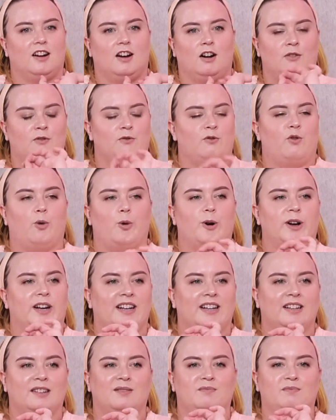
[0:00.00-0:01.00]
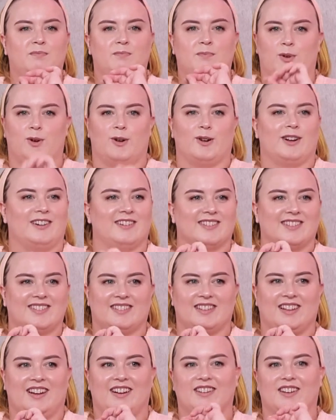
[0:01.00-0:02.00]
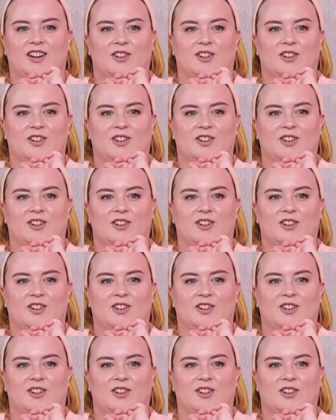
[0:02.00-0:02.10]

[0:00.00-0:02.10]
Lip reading: avoid products that